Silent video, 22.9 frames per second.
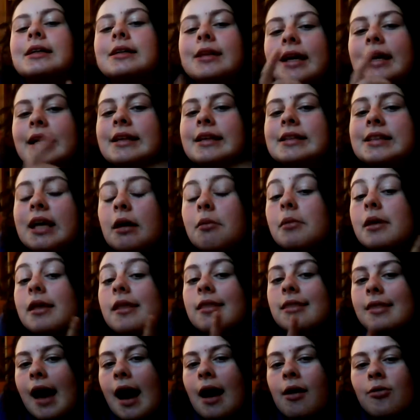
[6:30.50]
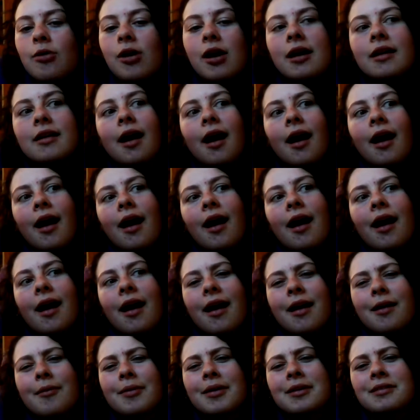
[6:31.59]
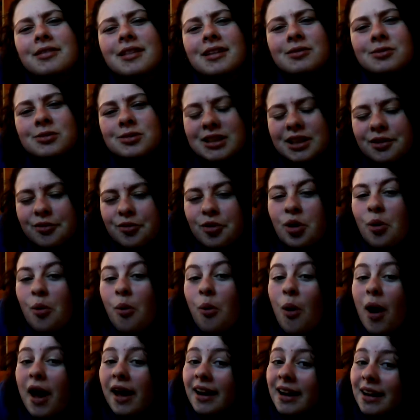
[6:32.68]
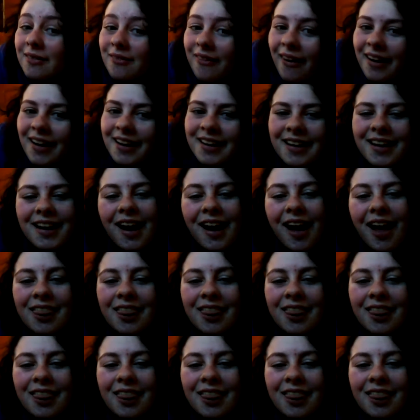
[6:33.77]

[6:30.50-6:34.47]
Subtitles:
Yeah, he sent me that one. And I'm like, that wasn't even a wedding one.